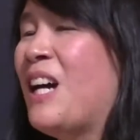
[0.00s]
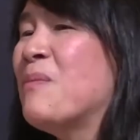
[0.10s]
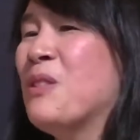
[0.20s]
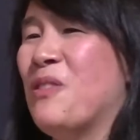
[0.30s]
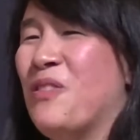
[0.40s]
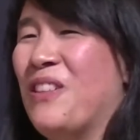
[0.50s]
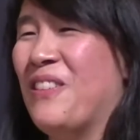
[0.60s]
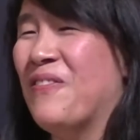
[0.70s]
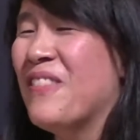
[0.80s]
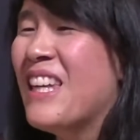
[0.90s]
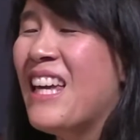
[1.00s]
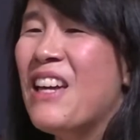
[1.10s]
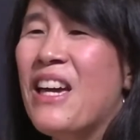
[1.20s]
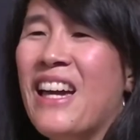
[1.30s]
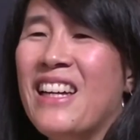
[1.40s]
atmosphere,
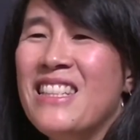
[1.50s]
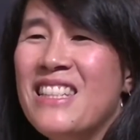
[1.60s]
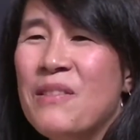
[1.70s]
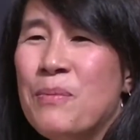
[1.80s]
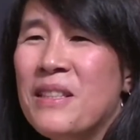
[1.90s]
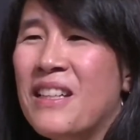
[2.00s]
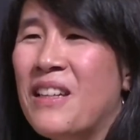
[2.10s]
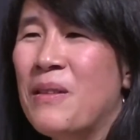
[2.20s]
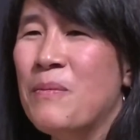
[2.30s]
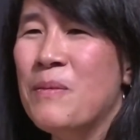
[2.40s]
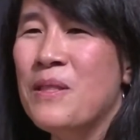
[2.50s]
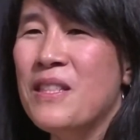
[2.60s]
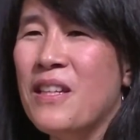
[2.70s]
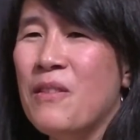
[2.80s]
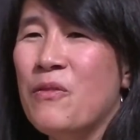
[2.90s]
and it
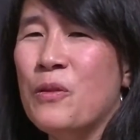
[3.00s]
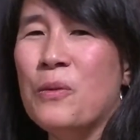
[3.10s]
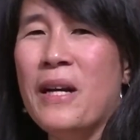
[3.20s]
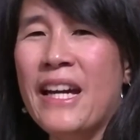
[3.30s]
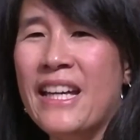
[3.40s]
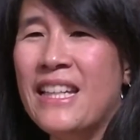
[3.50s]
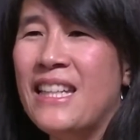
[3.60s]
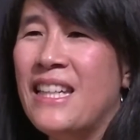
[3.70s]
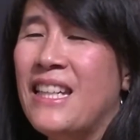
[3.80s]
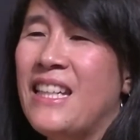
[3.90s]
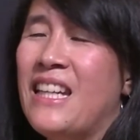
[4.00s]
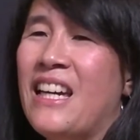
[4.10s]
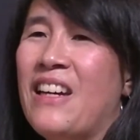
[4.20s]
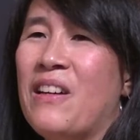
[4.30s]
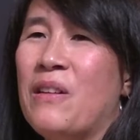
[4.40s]
becomes a
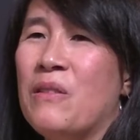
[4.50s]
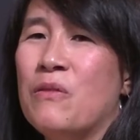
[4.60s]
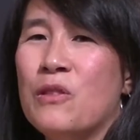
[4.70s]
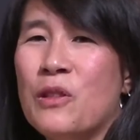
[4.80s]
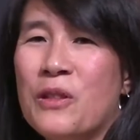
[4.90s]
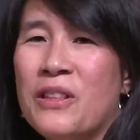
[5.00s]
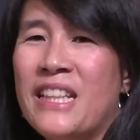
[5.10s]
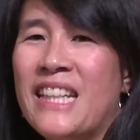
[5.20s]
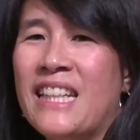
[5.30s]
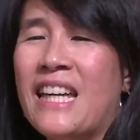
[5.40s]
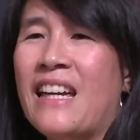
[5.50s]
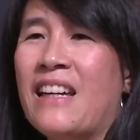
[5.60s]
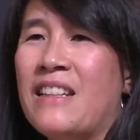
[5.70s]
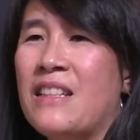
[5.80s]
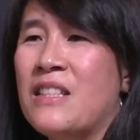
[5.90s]
variety of learning
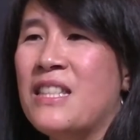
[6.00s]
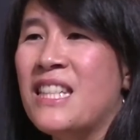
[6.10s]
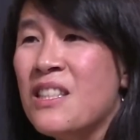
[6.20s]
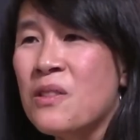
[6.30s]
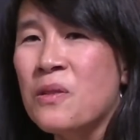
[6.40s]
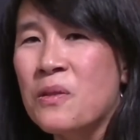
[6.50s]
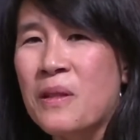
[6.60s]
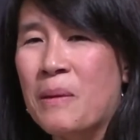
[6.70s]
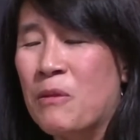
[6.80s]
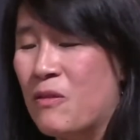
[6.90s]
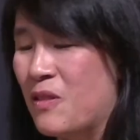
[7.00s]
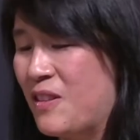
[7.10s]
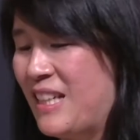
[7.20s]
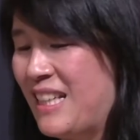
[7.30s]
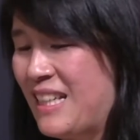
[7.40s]
and a seasonal time of
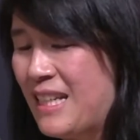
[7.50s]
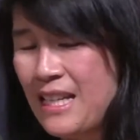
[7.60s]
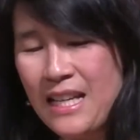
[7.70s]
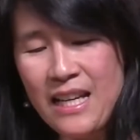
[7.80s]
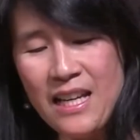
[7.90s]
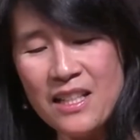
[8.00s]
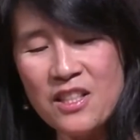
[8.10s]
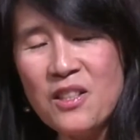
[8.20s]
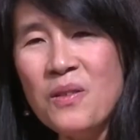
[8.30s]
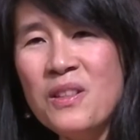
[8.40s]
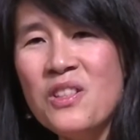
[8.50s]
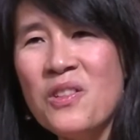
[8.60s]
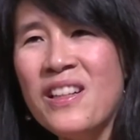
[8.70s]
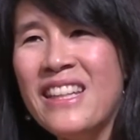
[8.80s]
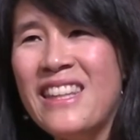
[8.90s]
learning. So
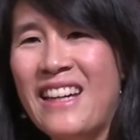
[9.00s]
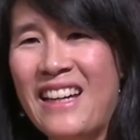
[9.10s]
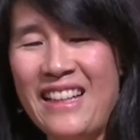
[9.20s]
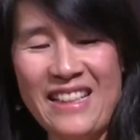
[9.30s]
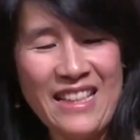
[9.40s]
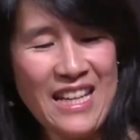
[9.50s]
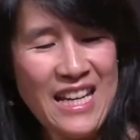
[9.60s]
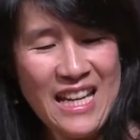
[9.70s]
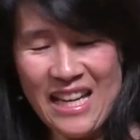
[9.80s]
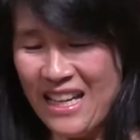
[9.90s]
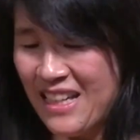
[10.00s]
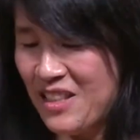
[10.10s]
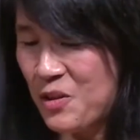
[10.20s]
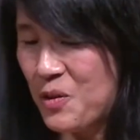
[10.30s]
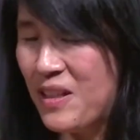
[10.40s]
enjoy that.
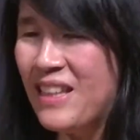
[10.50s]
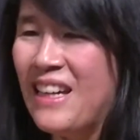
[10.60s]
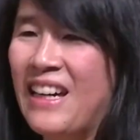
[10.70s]
Enjoy